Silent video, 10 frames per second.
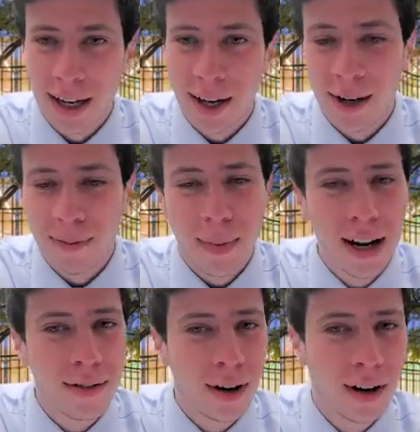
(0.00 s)

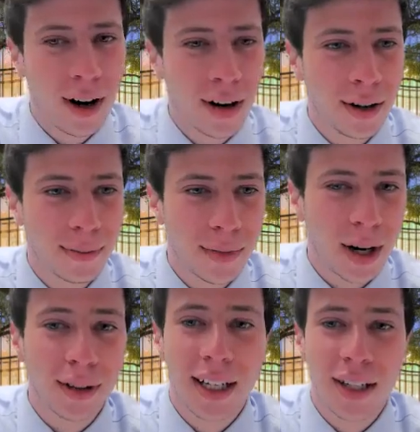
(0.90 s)
Many of our
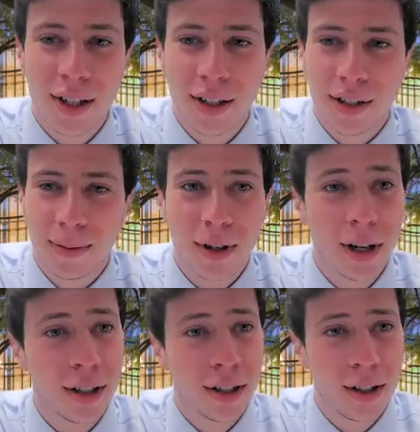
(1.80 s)
listeners,
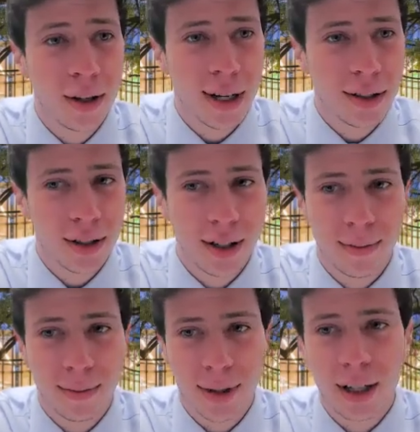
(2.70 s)
currently students
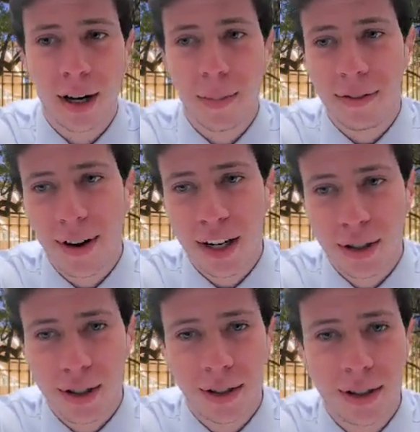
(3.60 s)
or young
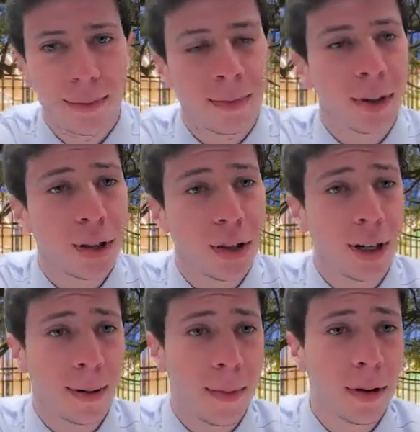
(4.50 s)
professionals, you're
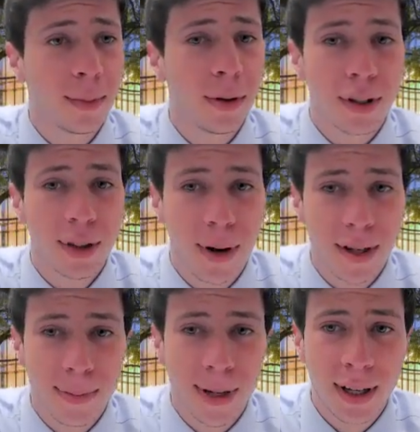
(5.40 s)
juggling multiple
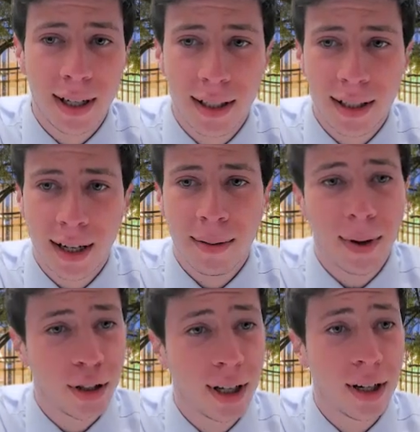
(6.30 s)
responsibilities,
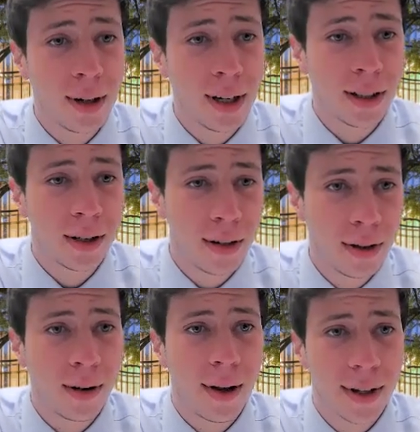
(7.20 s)
much like you did sort
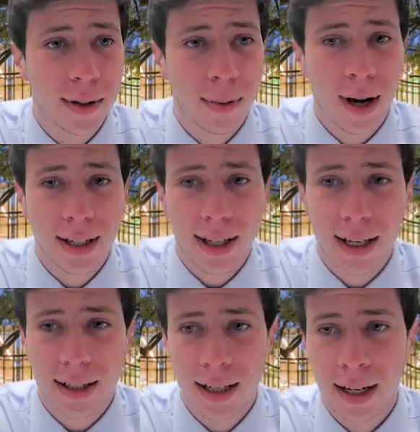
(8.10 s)
of throughout this
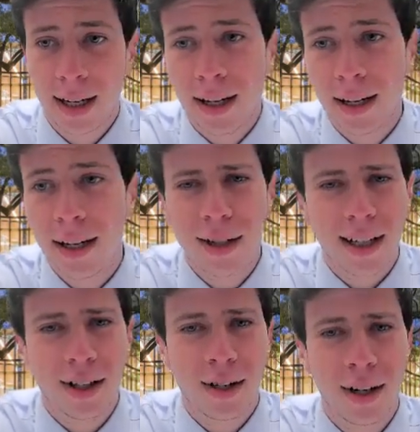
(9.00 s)
process. Can you
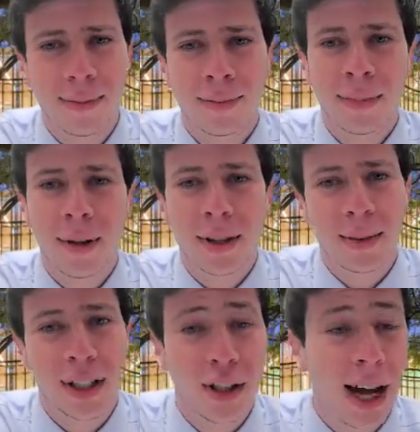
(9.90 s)
discuss sort of
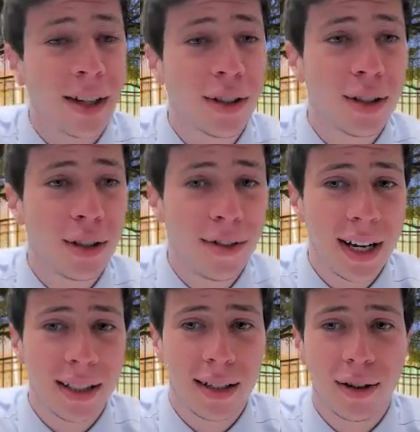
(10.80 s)
some of the challenges you
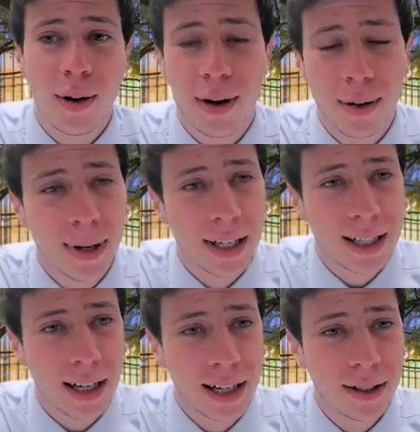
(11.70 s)
faced in growing your
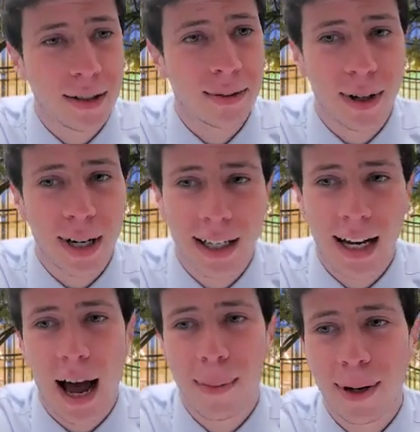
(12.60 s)
business, raising
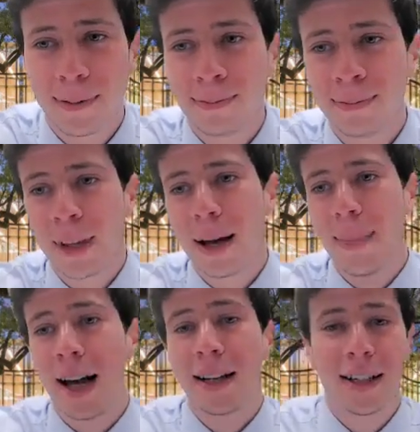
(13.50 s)
capital, and
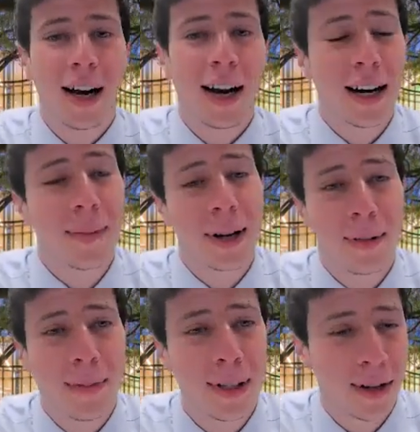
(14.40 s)
balancing your academic
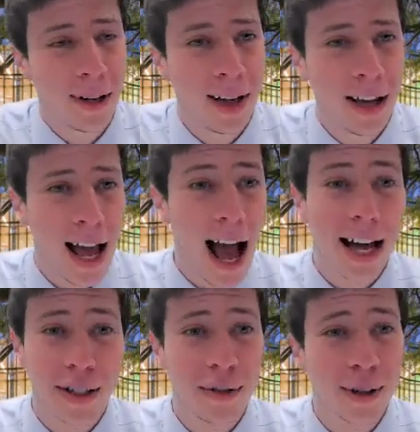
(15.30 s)
commitments sort of as a